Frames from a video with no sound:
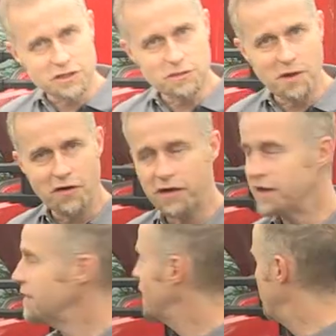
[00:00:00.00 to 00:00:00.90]
is
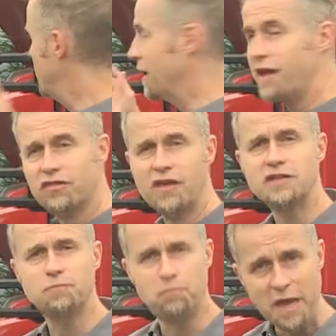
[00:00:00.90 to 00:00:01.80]
America, and we like
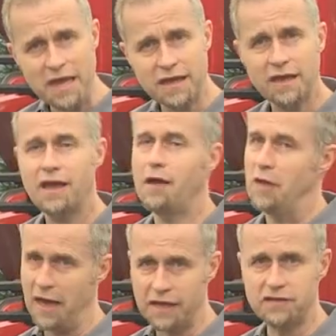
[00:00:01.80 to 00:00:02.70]
things big, and
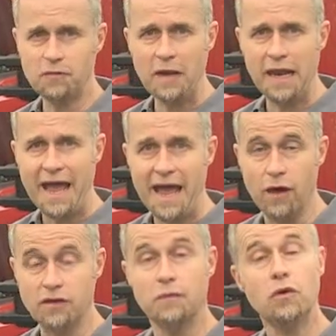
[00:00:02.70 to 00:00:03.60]
we like them to be
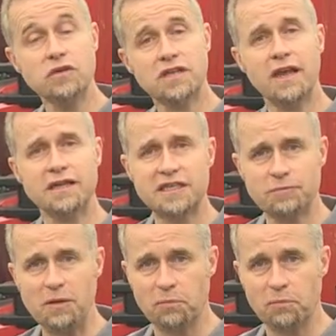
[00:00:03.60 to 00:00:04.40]
loud, and we also like them to be